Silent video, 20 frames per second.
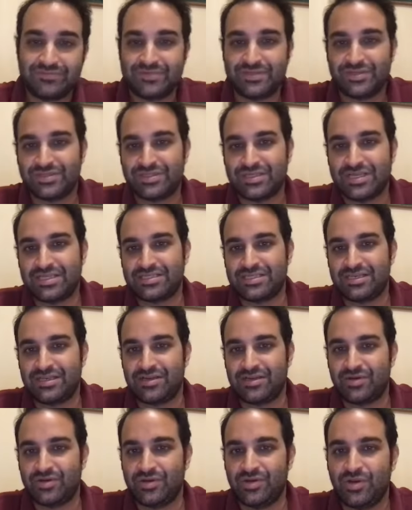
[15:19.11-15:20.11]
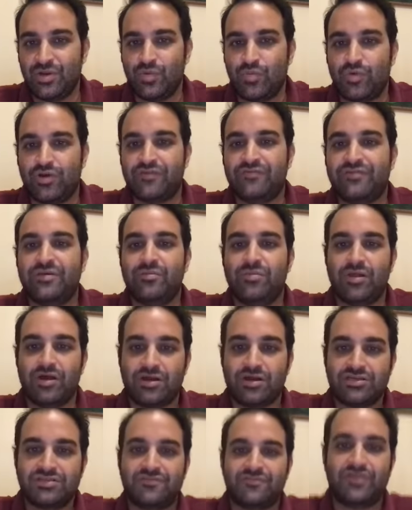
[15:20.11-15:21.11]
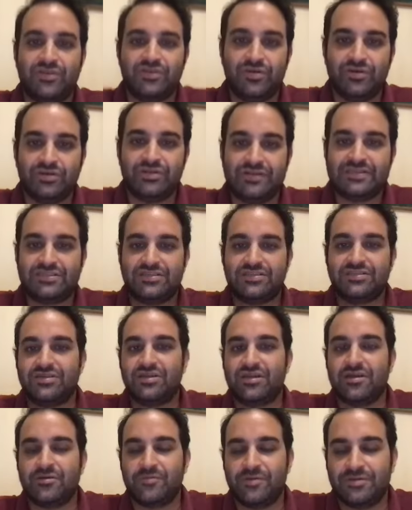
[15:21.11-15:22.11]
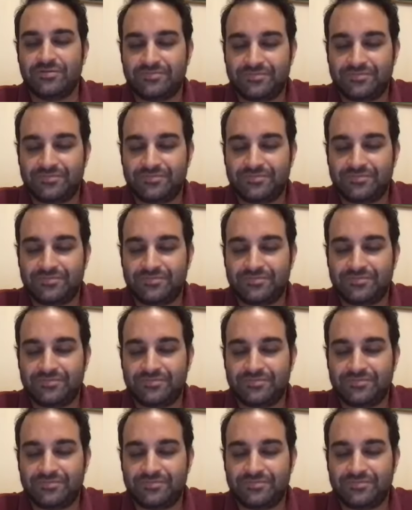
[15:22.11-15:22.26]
because that's another one of the blockers for new investors to come in.